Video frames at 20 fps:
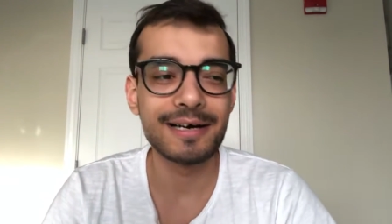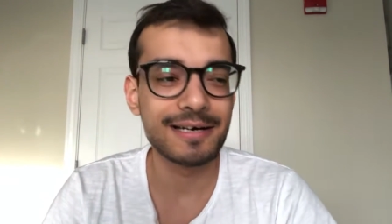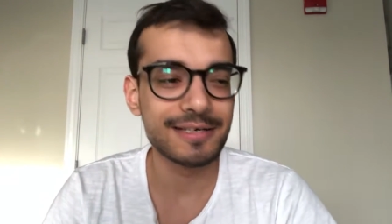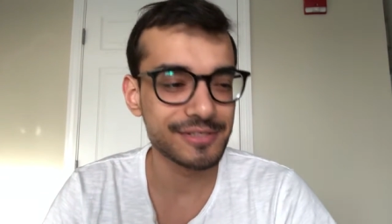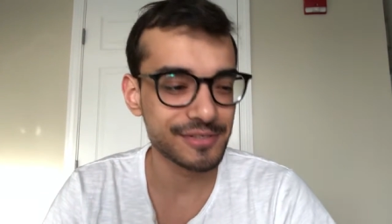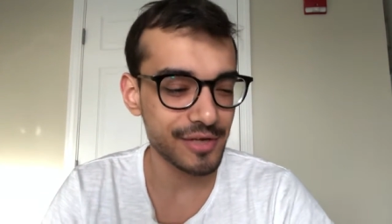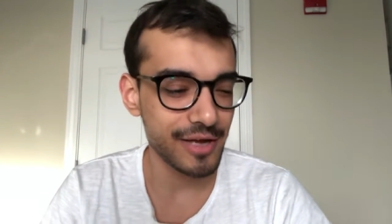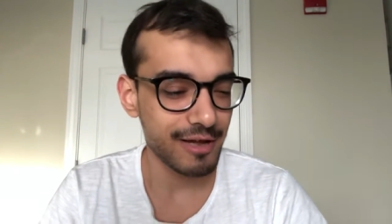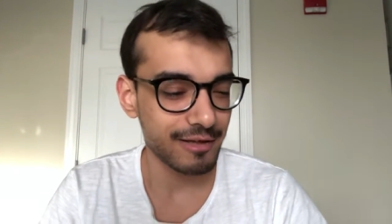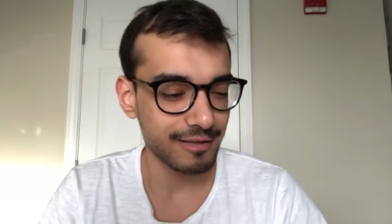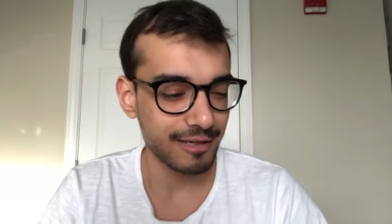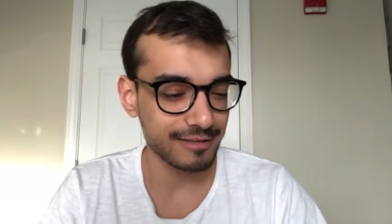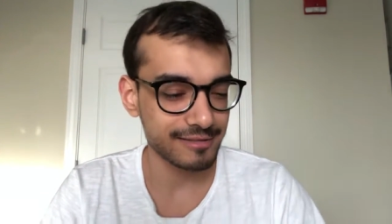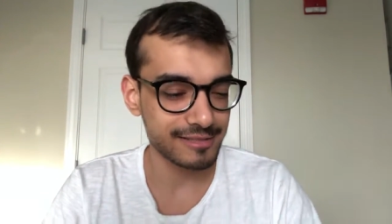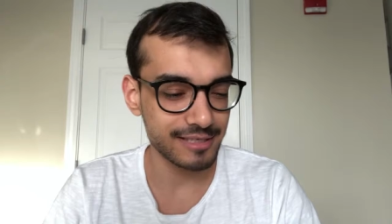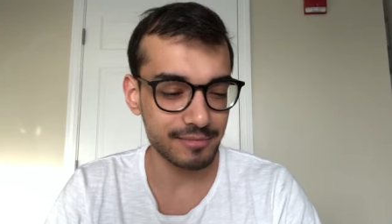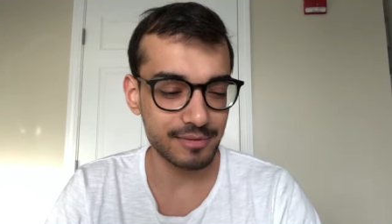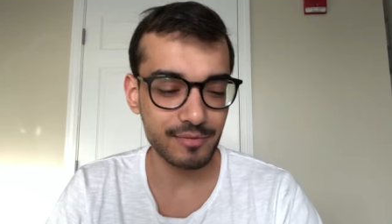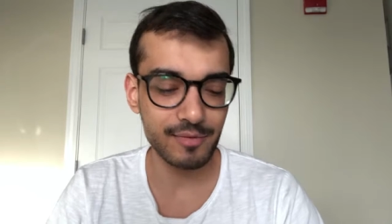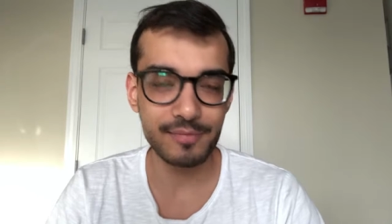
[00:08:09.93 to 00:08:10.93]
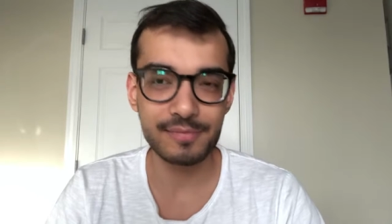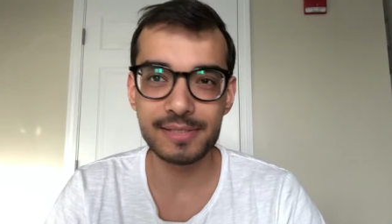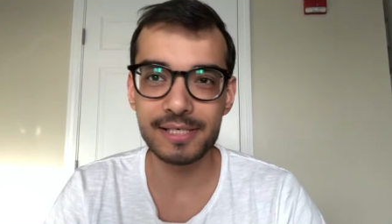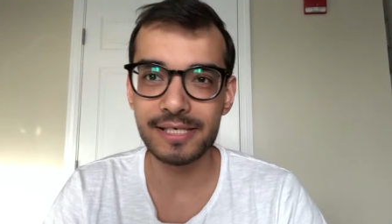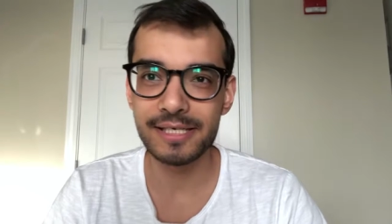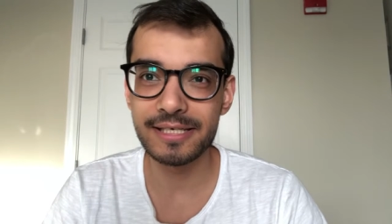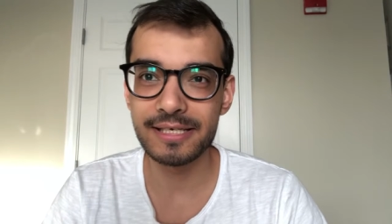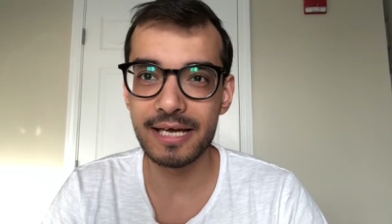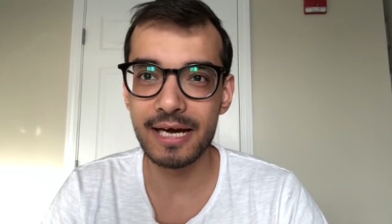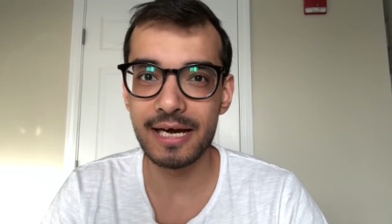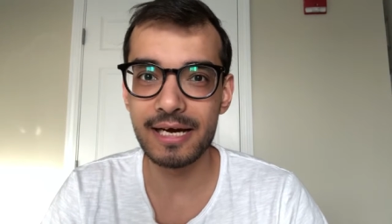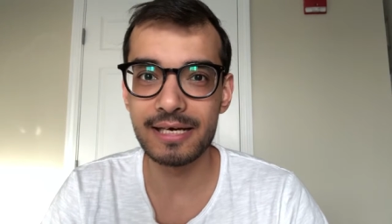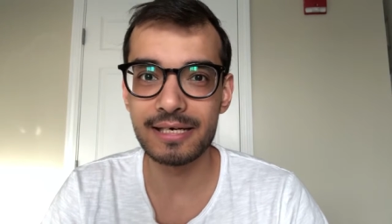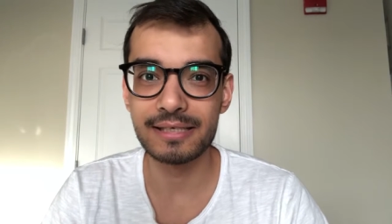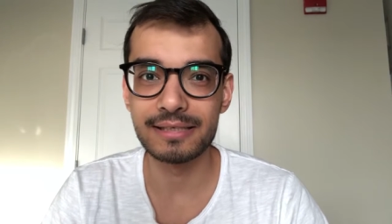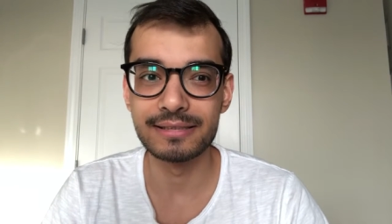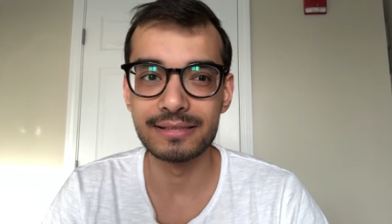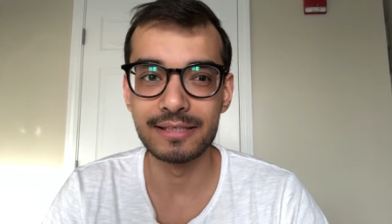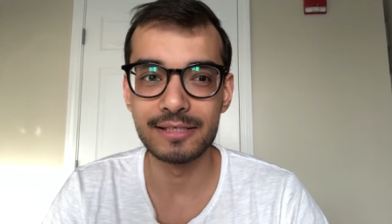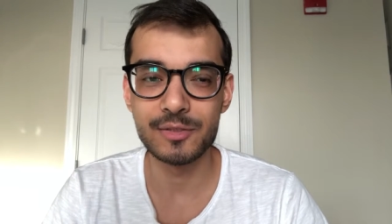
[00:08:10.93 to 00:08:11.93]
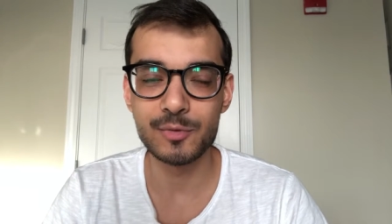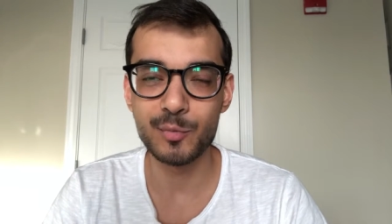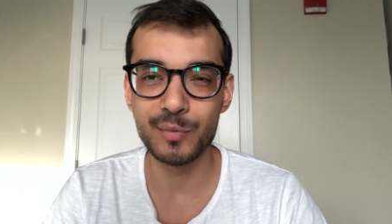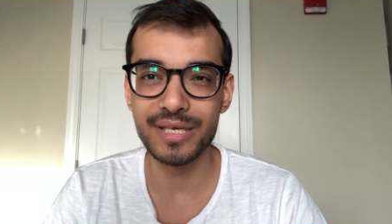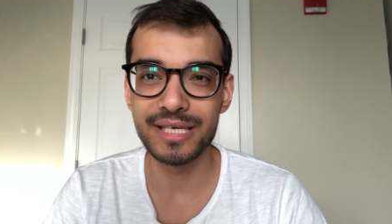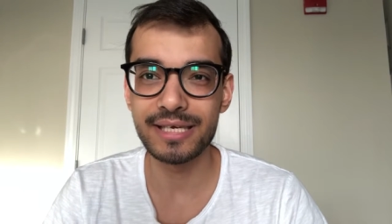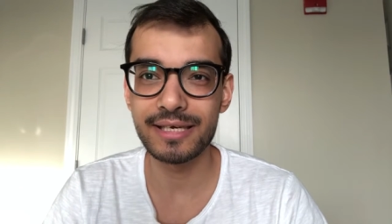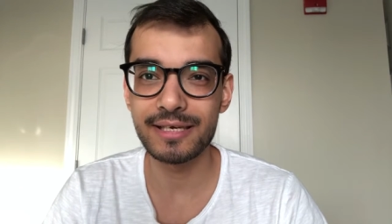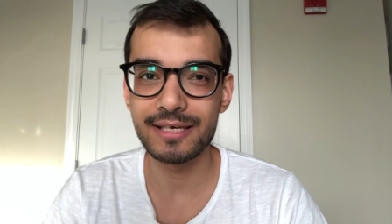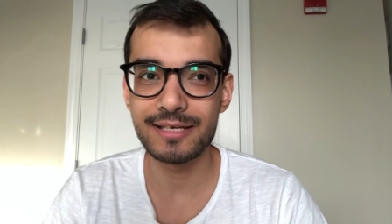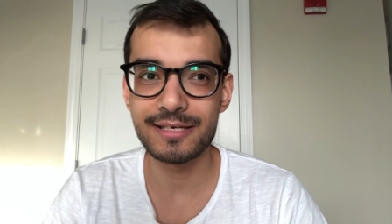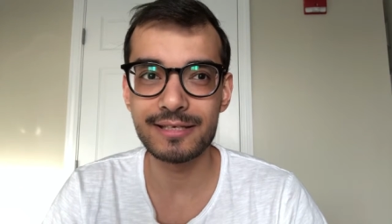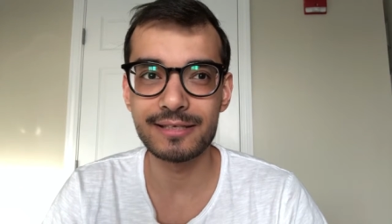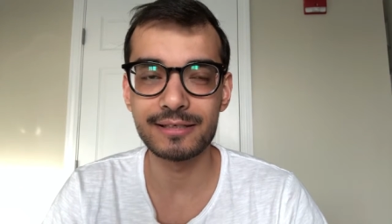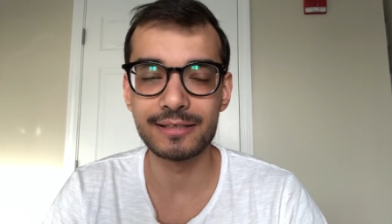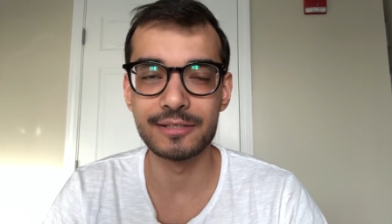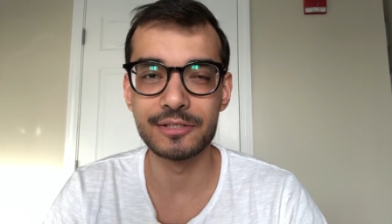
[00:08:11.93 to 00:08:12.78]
so yeah, I'll set up the website this weekend.